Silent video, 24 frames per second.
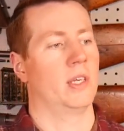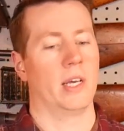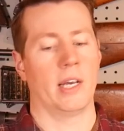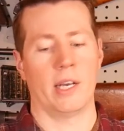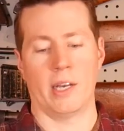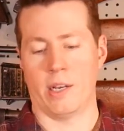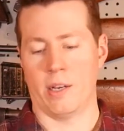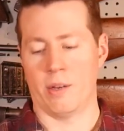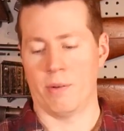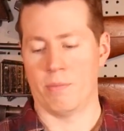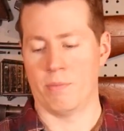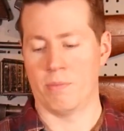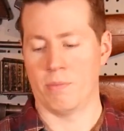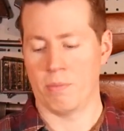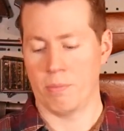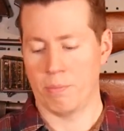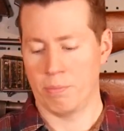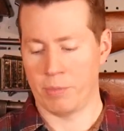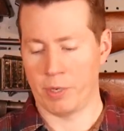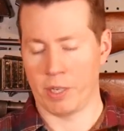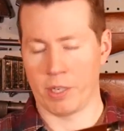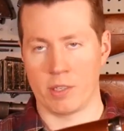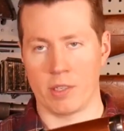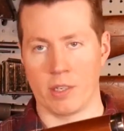You
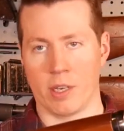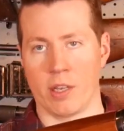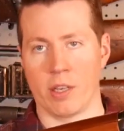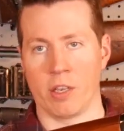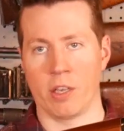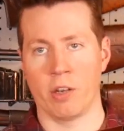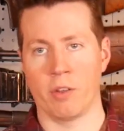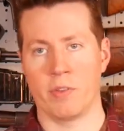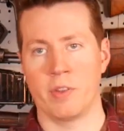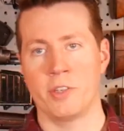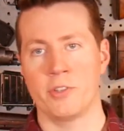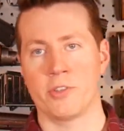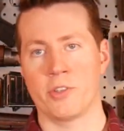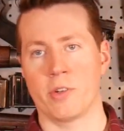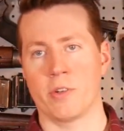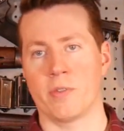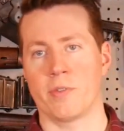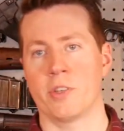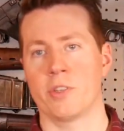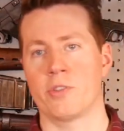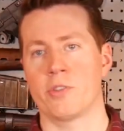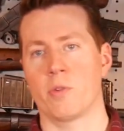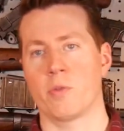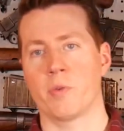know, these are
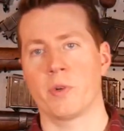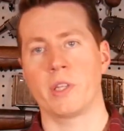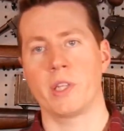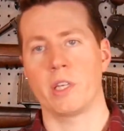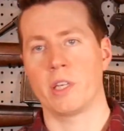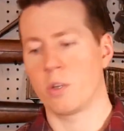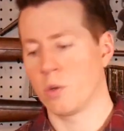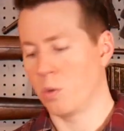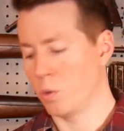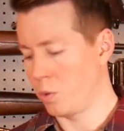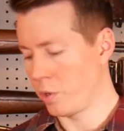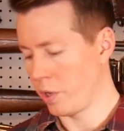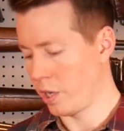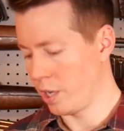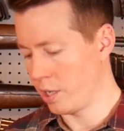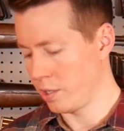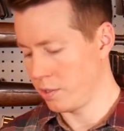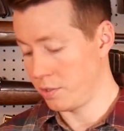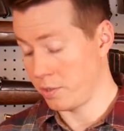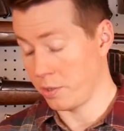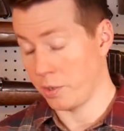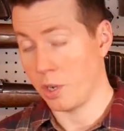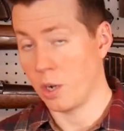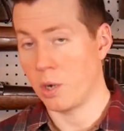really cool
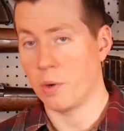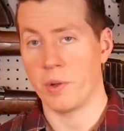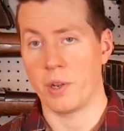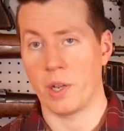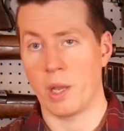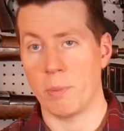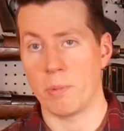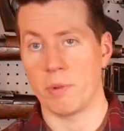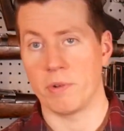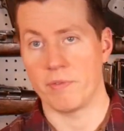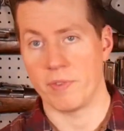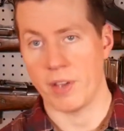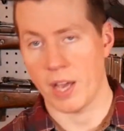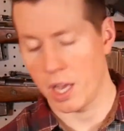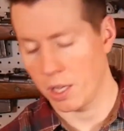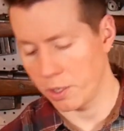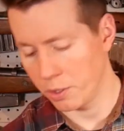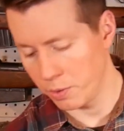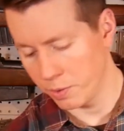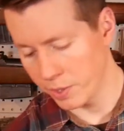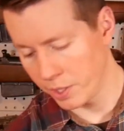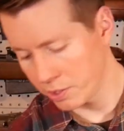guns. They're going up in value,